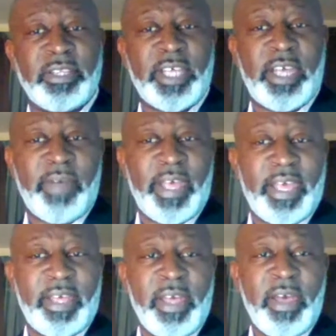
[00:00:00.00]
table. I
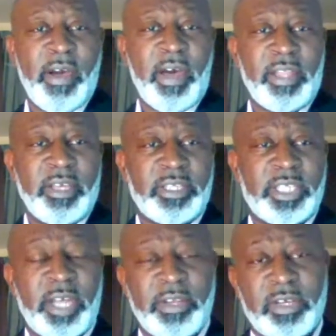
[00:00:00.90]
had a little
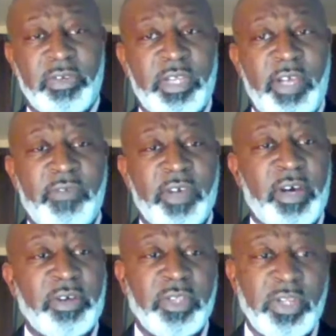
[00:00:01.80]
technical
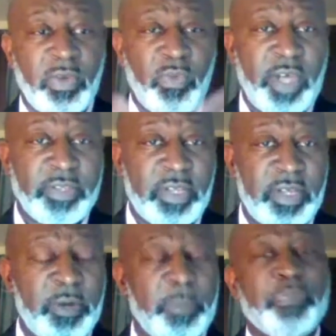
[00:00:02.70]
difficulty and the rest of
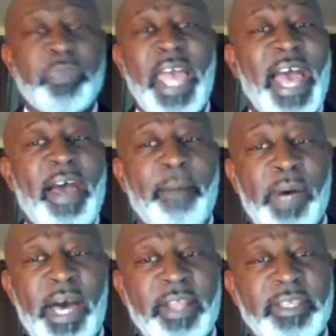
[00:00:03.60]
you. I
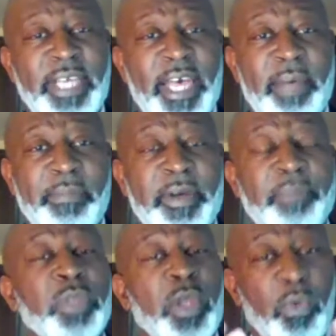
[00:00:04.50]
apologize, but
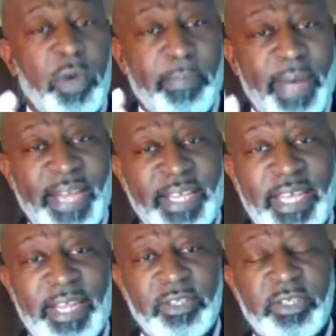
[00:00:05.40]
we're about to
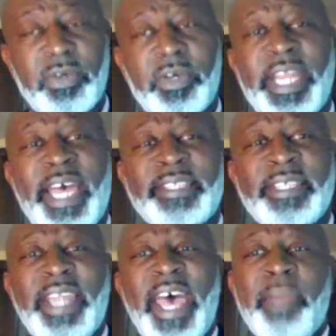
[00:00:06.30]
get into it. Now,
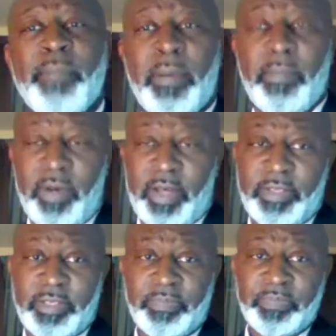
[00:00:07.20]
tonight, my
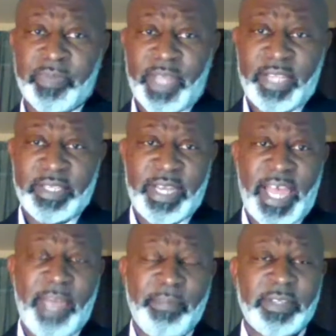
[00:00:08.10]
brothers, and
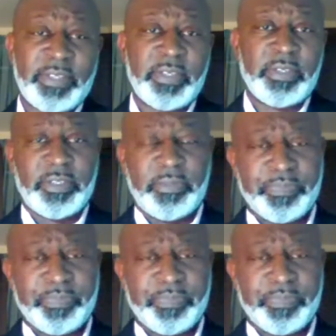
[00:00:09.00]
tonight, my sister,